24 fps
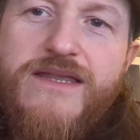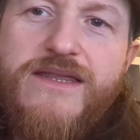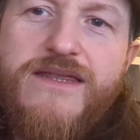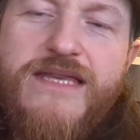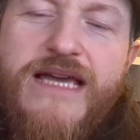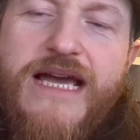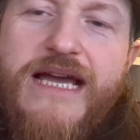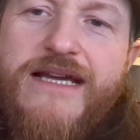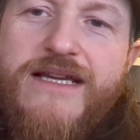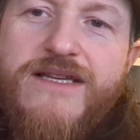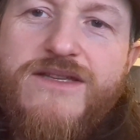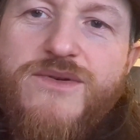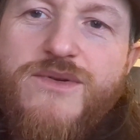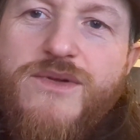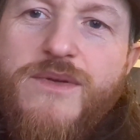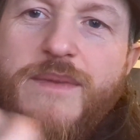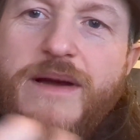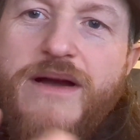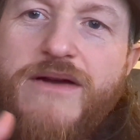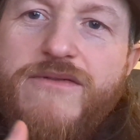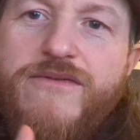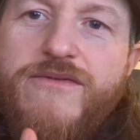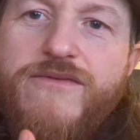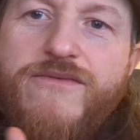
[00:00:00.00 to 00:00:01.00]
tag is all
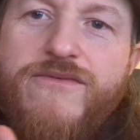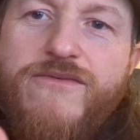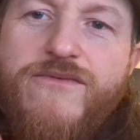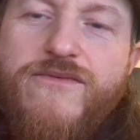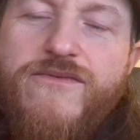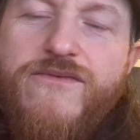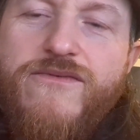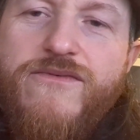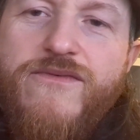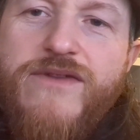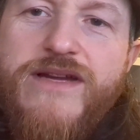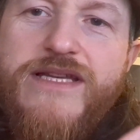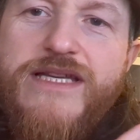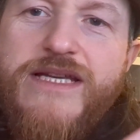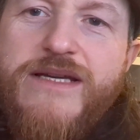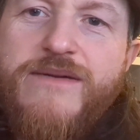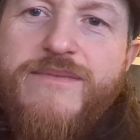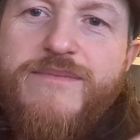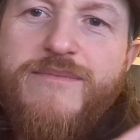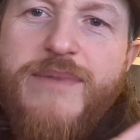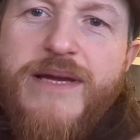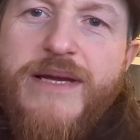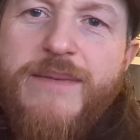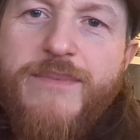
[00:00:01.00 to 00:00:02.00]
about
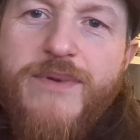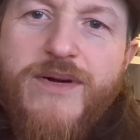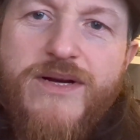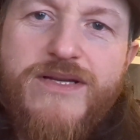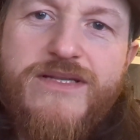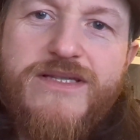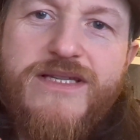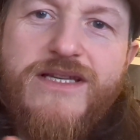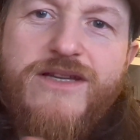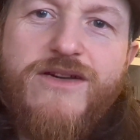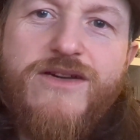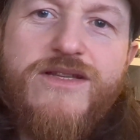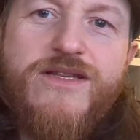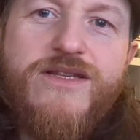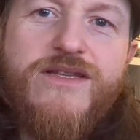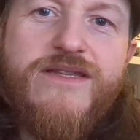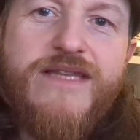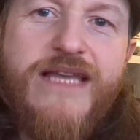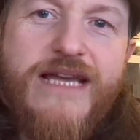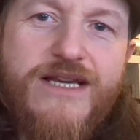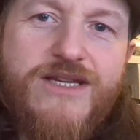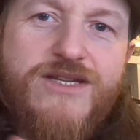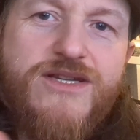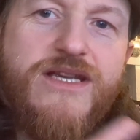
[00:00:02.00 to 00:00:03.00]
reading big books, and
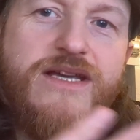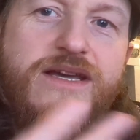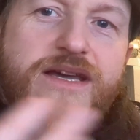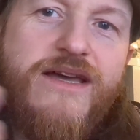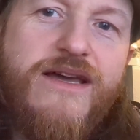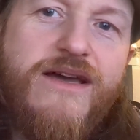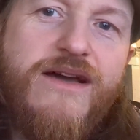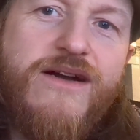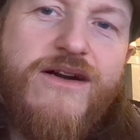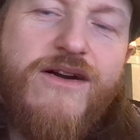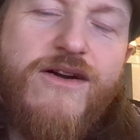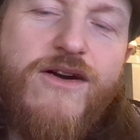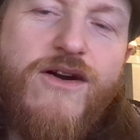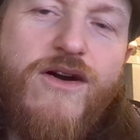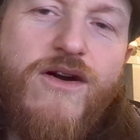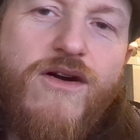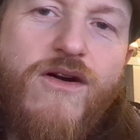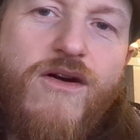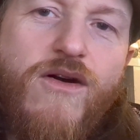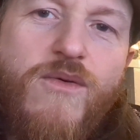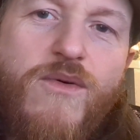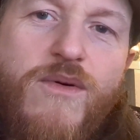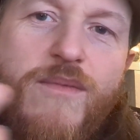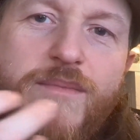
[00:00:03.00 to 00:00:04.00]
next year
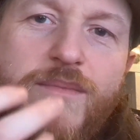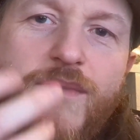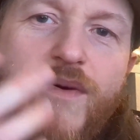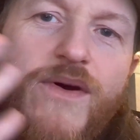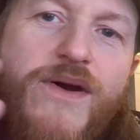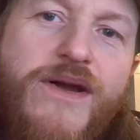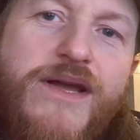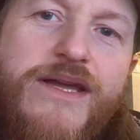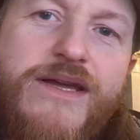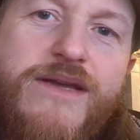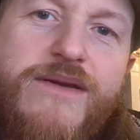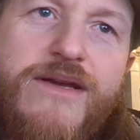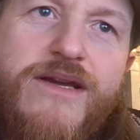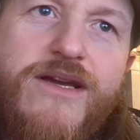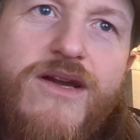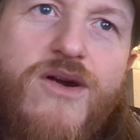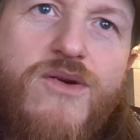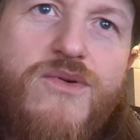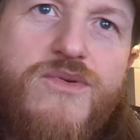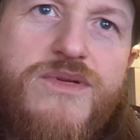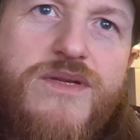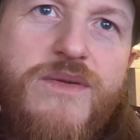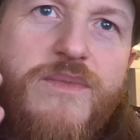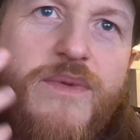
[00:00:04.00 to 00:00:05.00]
I want my
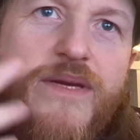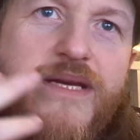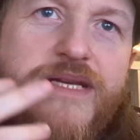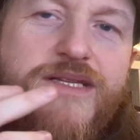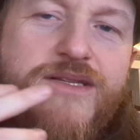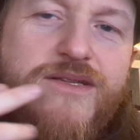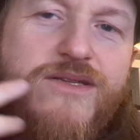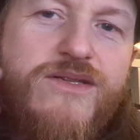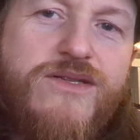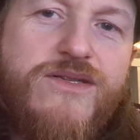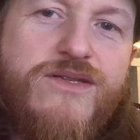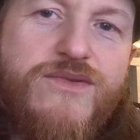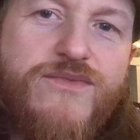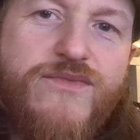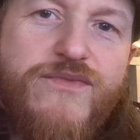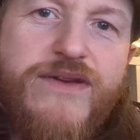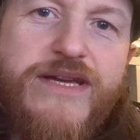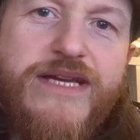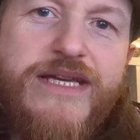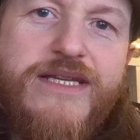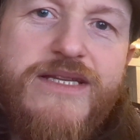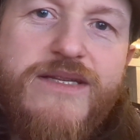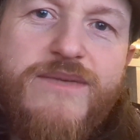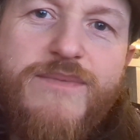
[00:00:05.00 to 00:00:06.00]
goal to be to
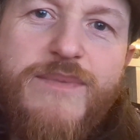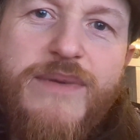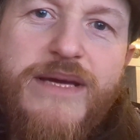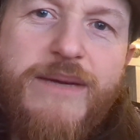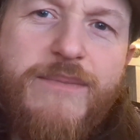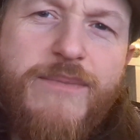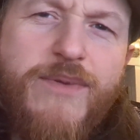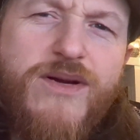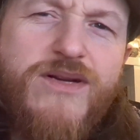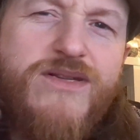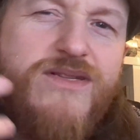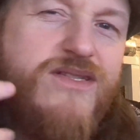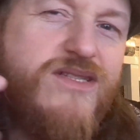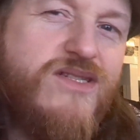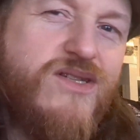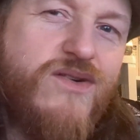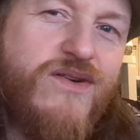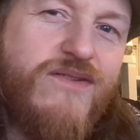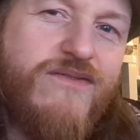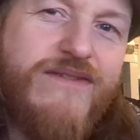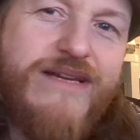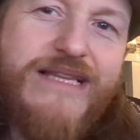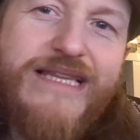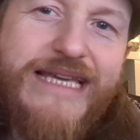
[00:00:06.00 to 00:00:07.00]
read big books and
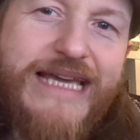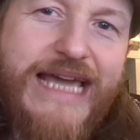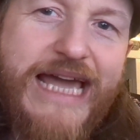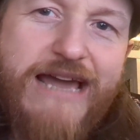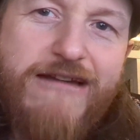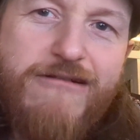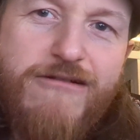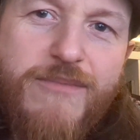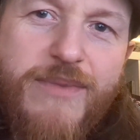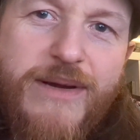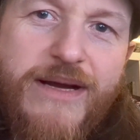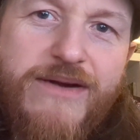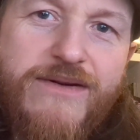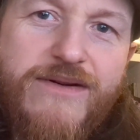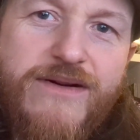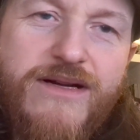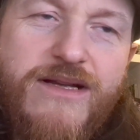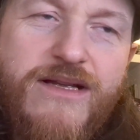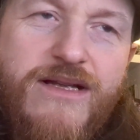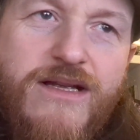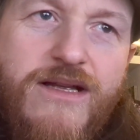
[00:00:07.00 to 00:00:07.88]
not really care about